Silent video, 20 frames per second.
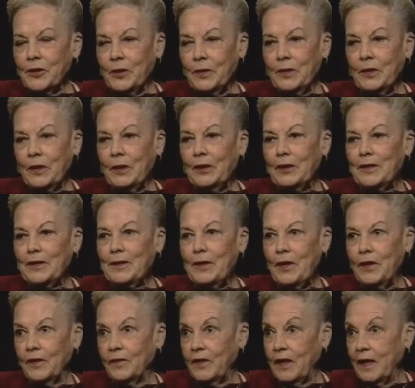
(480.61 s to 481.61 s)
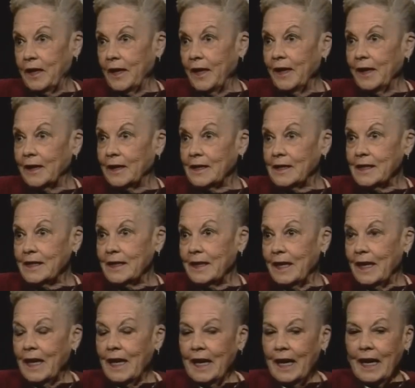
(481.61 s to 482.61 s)
show called Song of the Islands.
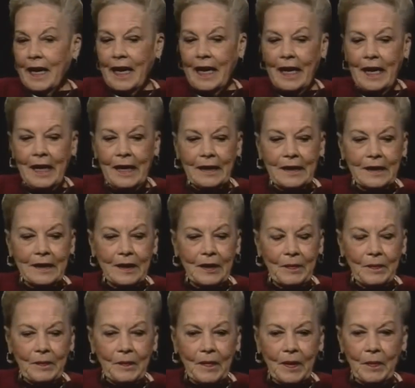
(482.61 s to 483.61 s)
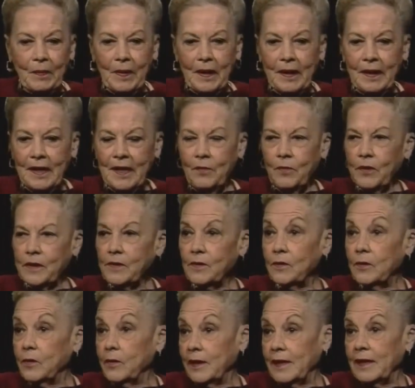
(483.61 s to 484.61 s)
And um, my name was
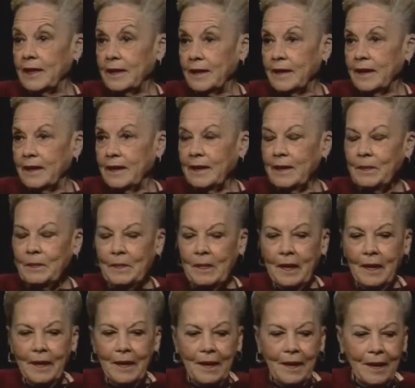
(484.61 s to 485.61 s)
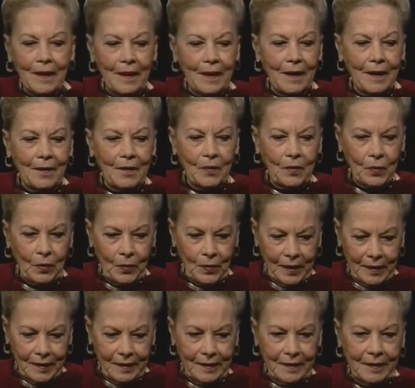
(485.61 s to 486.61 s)
Uilani,
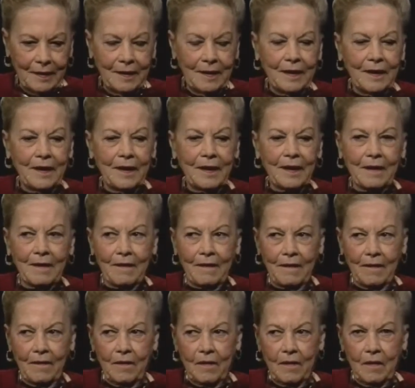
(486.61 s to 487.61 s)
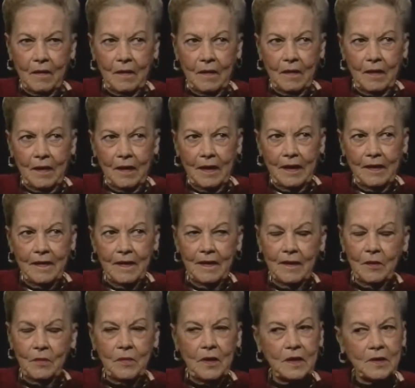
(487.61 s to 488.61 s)
Uralani. And does that mean something? I think
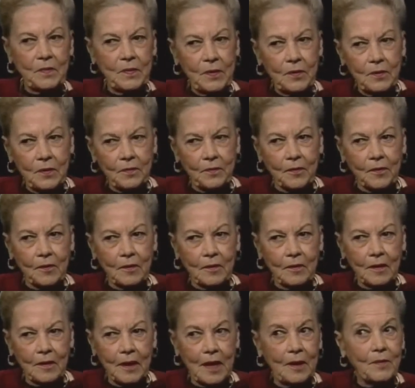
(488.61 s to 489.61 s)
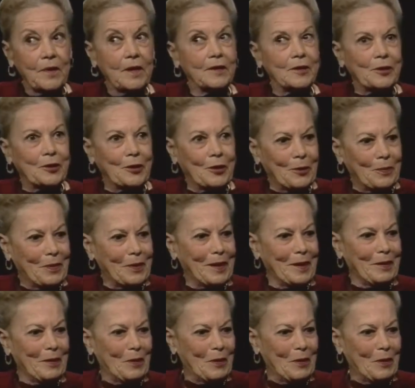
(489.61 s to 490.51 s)
it means beautiful. Mm -hmm. I'm not sure, but I